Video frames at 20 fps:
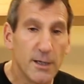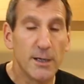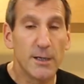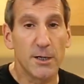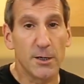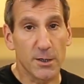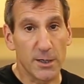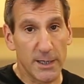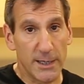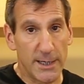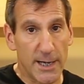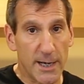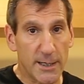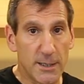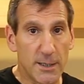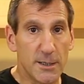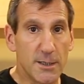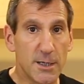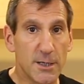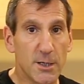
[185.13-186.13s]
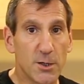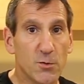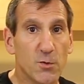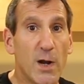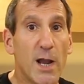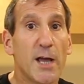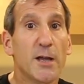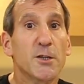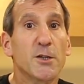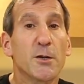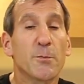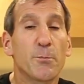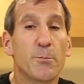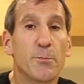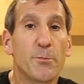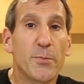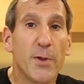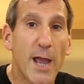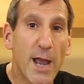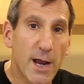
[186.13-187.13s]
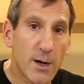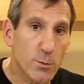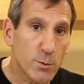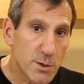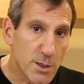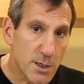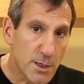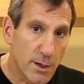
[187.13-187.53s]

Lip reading: You're connected to the ground, your power's